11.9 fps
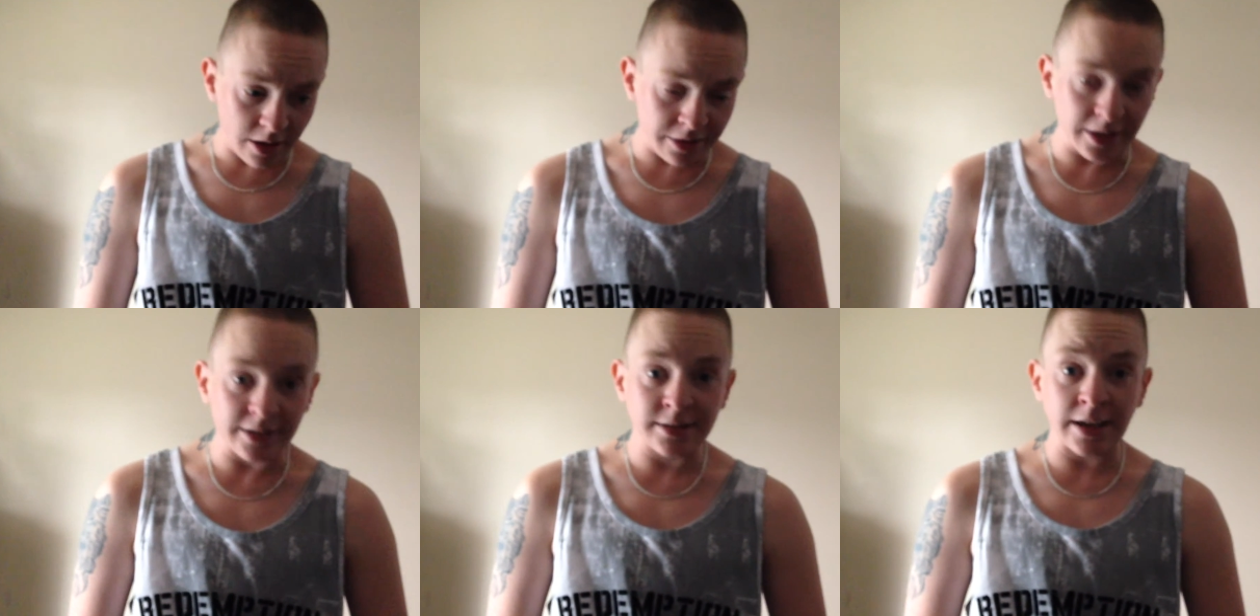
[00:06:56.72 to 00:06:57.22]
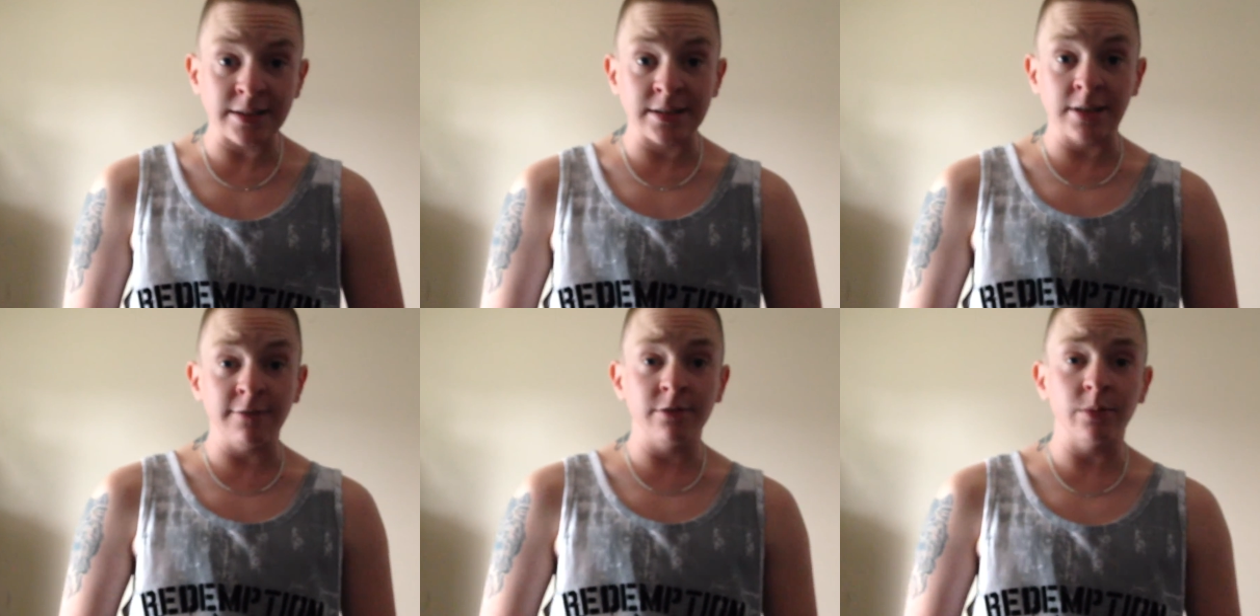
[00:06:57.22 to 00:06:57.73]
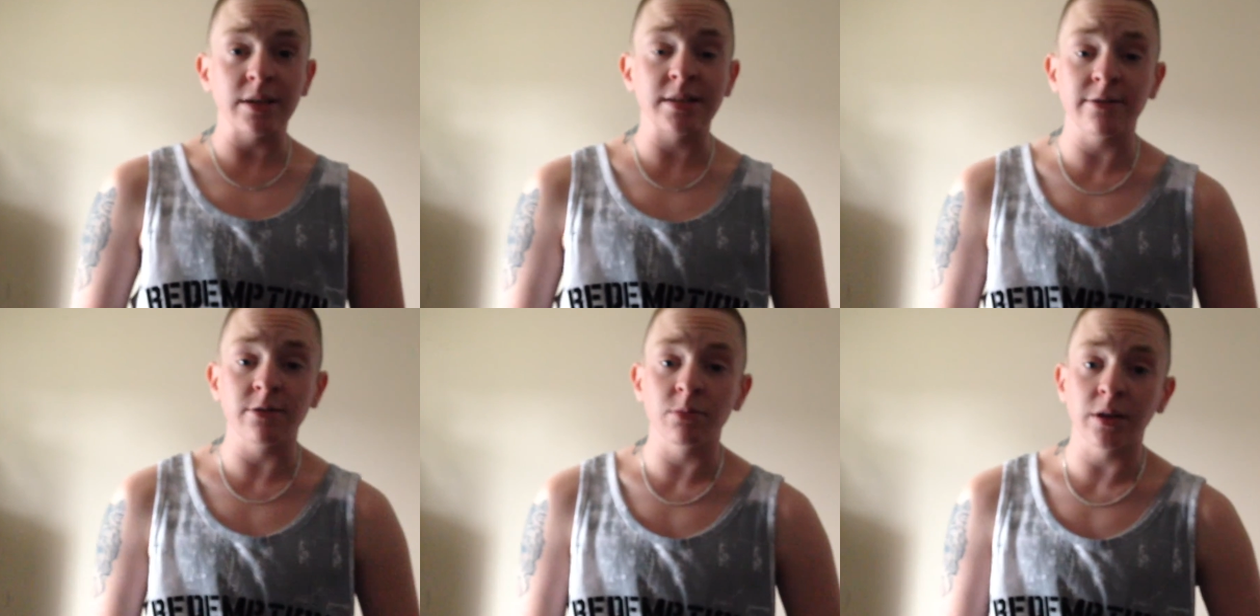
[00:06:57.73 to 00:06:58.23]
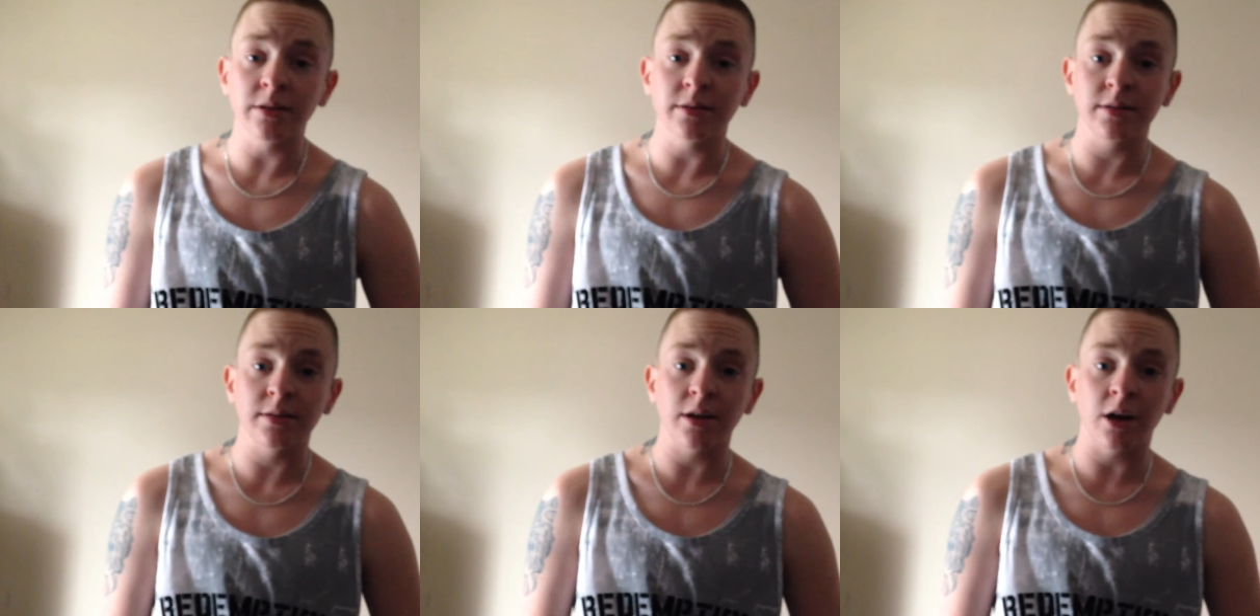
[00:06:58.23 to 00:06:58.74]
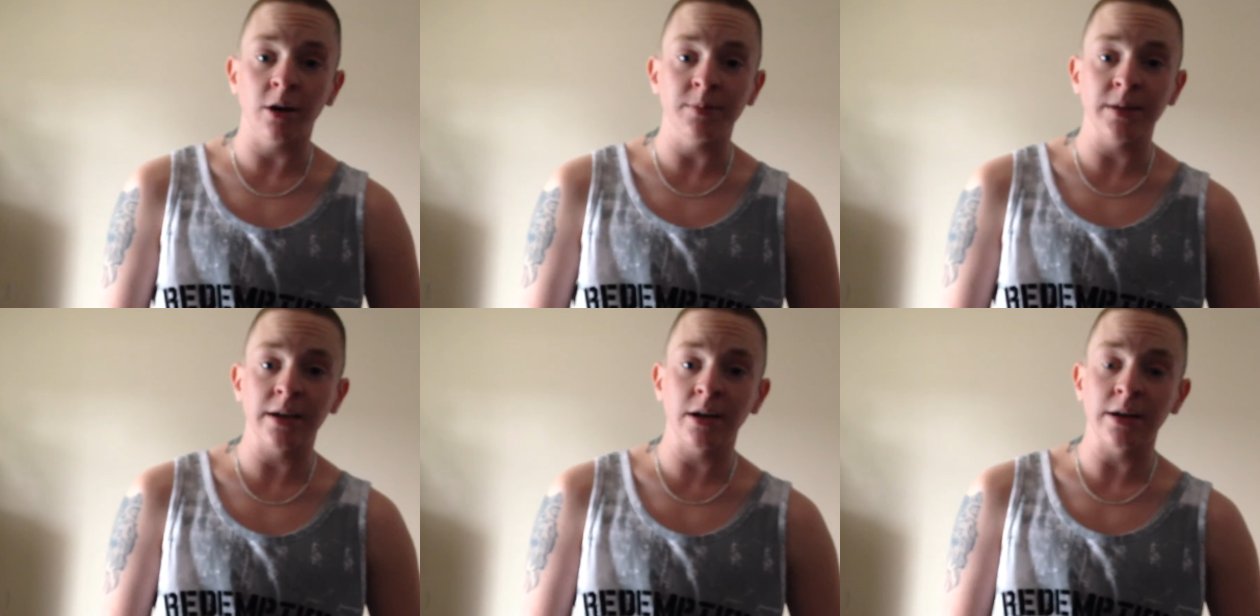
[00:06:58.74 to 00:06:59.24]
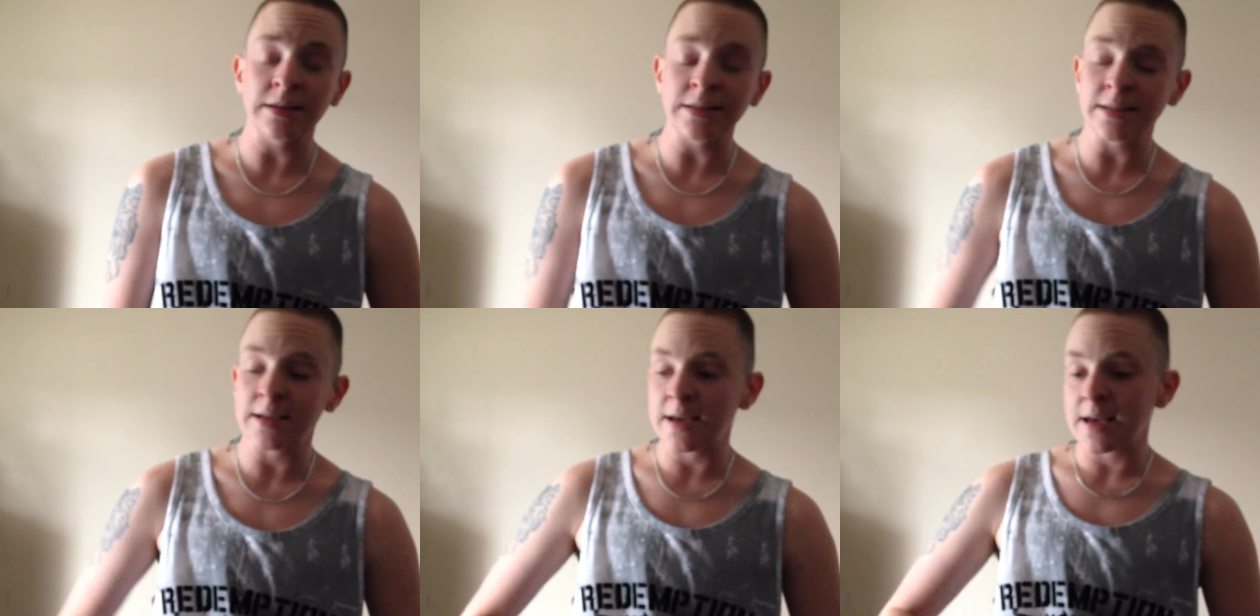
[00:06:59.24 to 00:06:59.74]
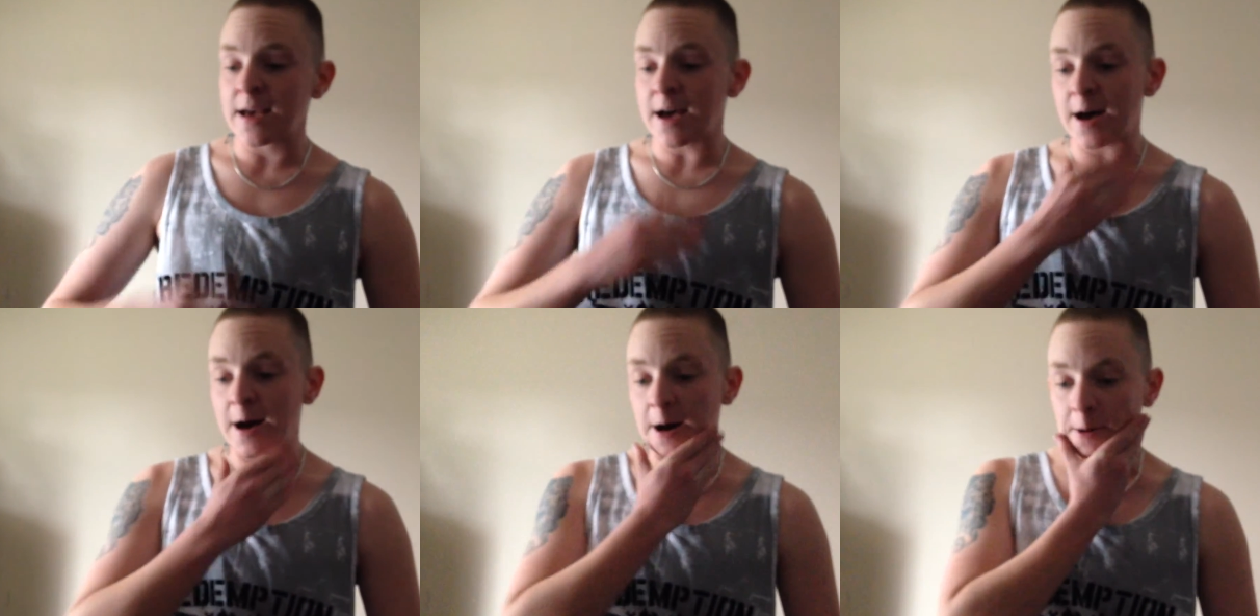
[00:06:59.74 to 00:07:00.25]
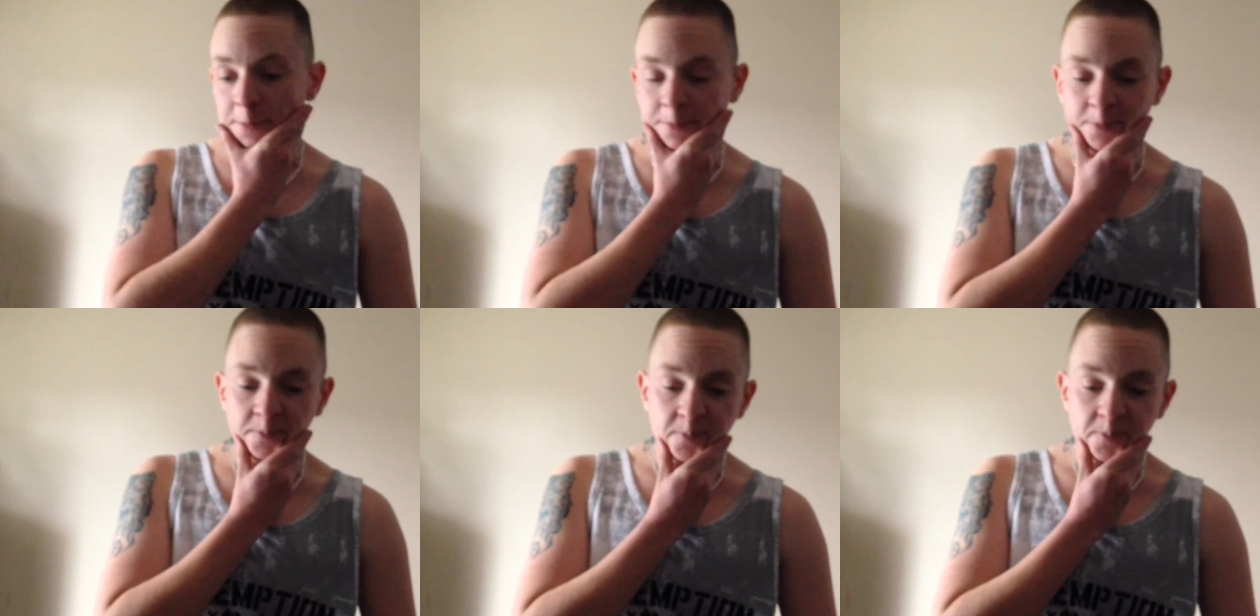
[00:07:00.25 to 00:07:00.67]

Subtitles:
think that's it for my 7 months update, guys. Oh,